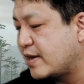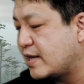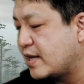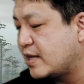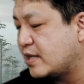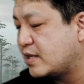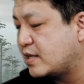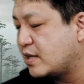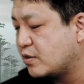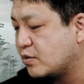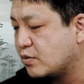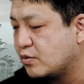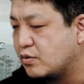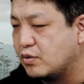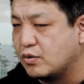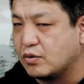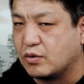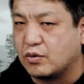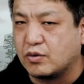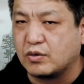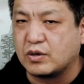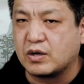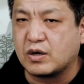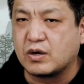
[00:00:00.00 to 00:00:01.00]
high,
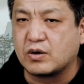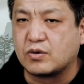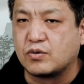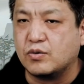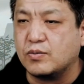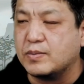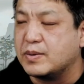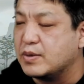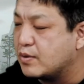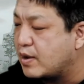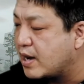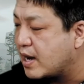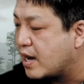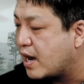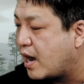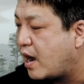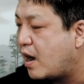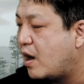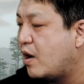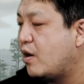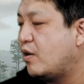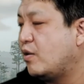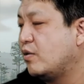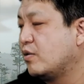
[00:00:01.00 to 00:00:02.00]
and it might sink
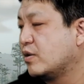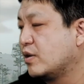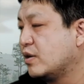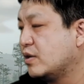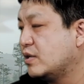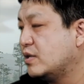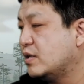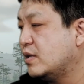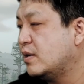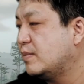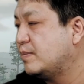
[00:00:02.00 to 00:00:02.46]
in water.